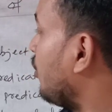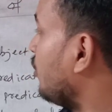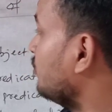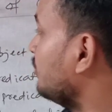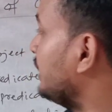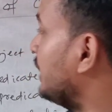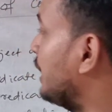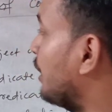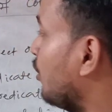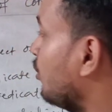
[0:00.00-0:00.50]

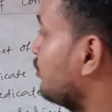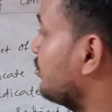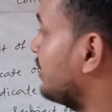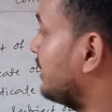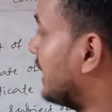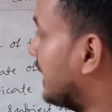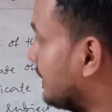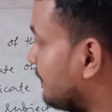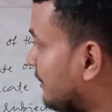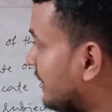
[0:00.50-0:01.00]
hauni hauchi.
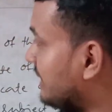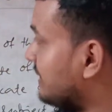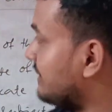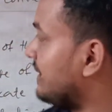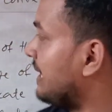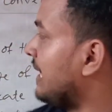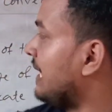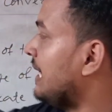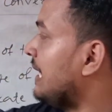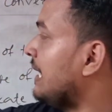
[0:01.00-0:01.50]
That
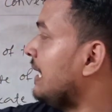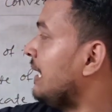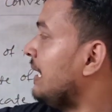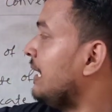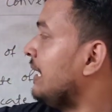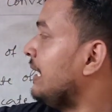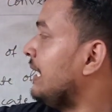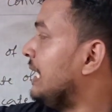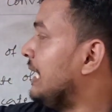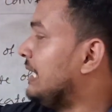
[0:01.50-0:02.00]
means
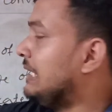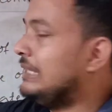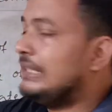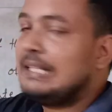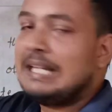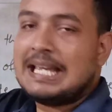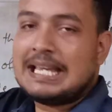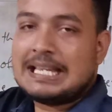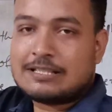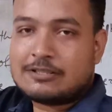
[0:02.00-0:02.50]
in
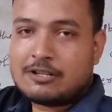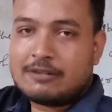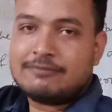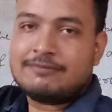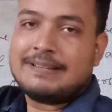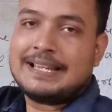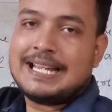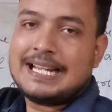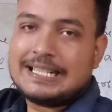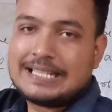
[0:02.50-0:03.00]
case
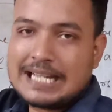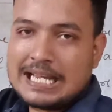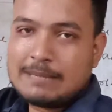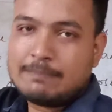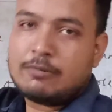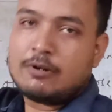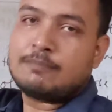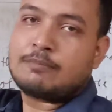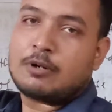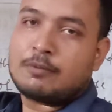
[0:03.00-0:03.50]
of A
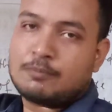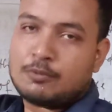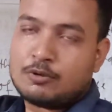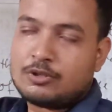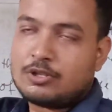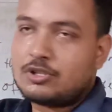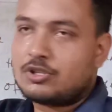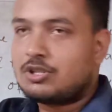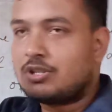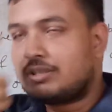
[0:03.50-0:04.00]
type of
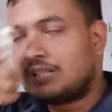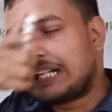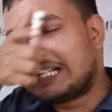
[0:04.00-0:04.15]
proposition,